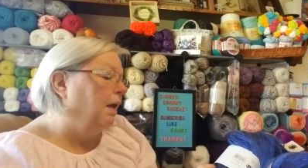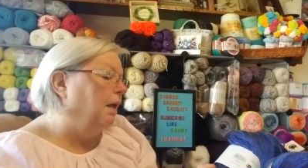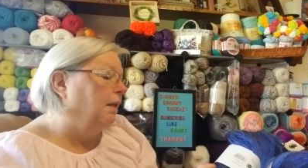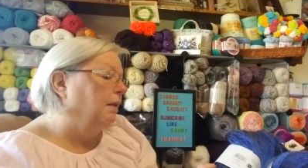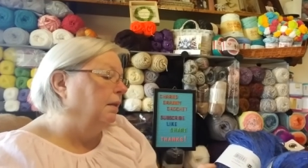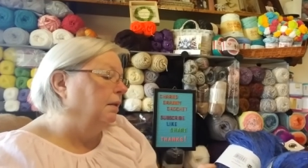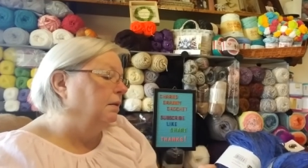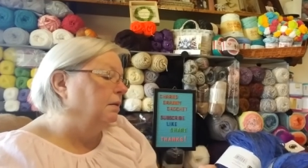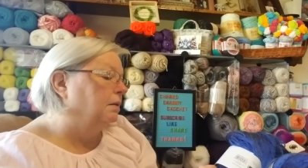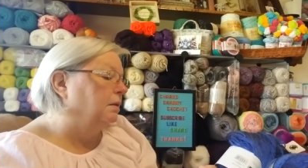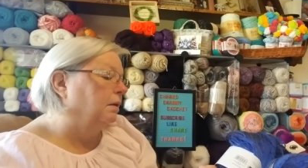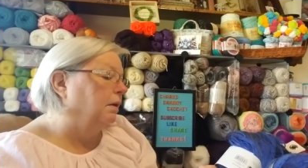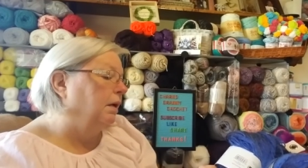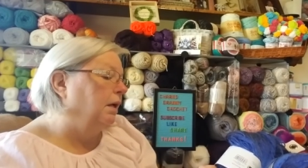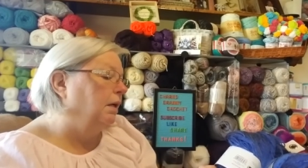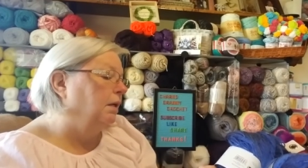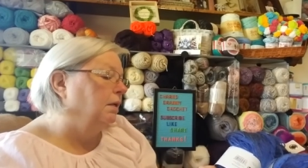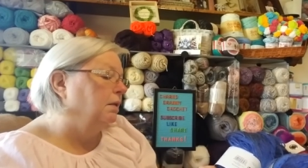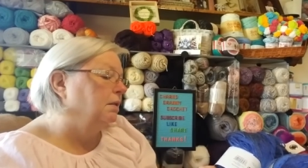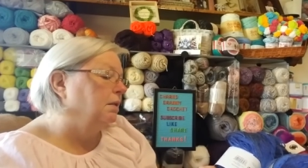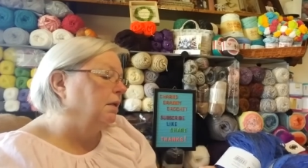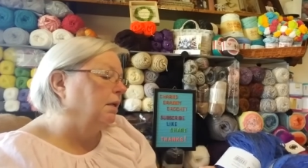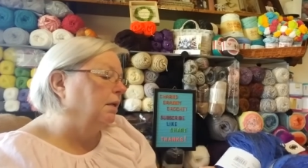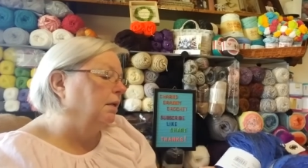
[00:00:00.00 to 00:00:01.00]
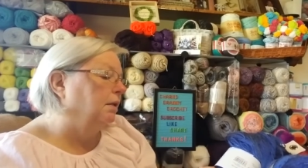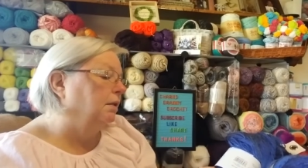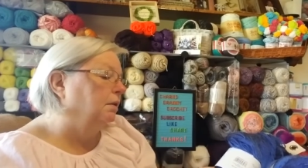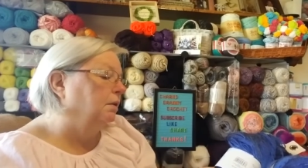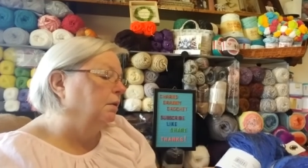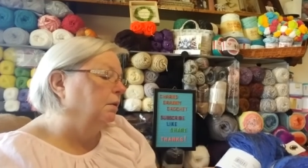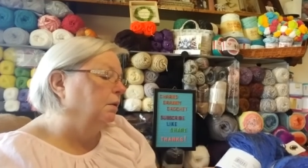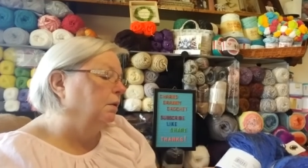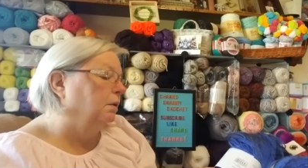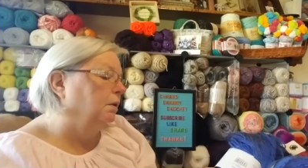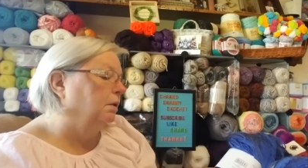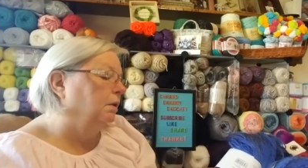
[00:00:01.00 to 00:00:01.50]
These are hand dyed
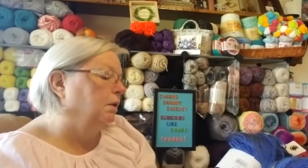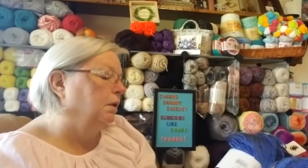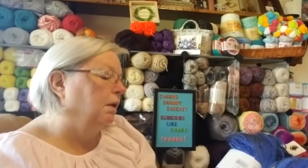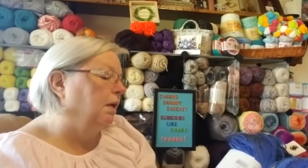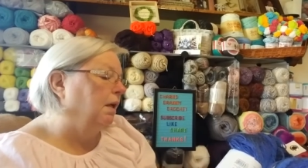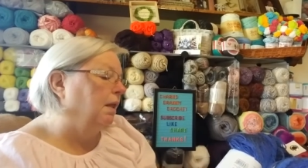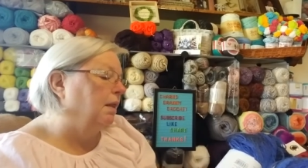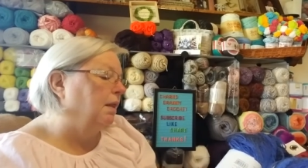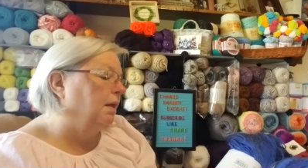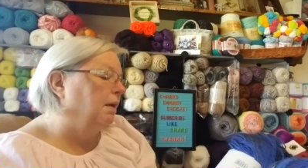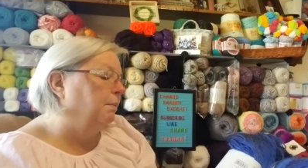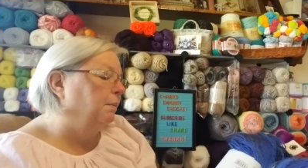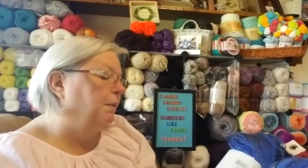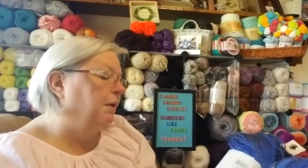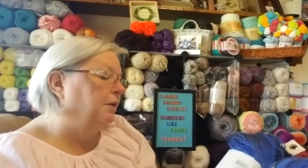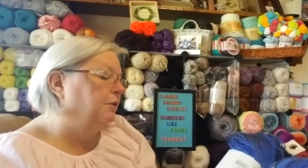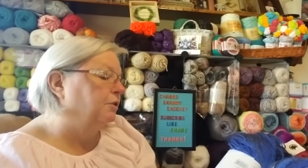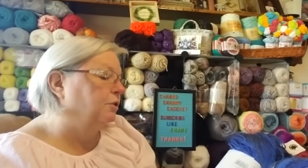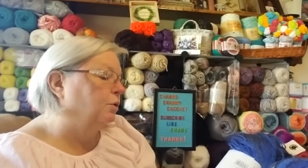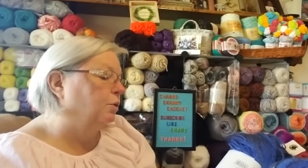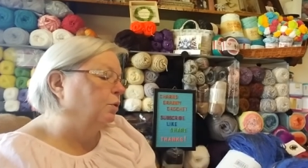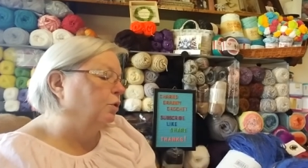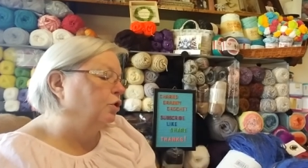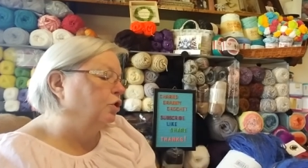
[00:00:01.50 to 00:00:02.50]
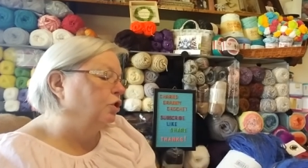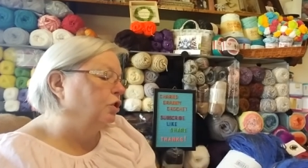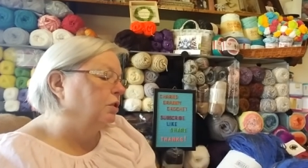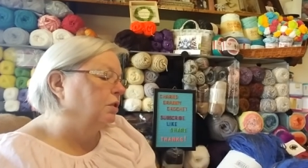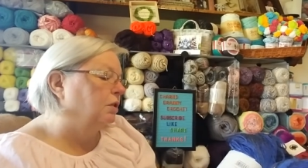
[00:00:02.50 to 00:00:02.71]
look that makes gorgeous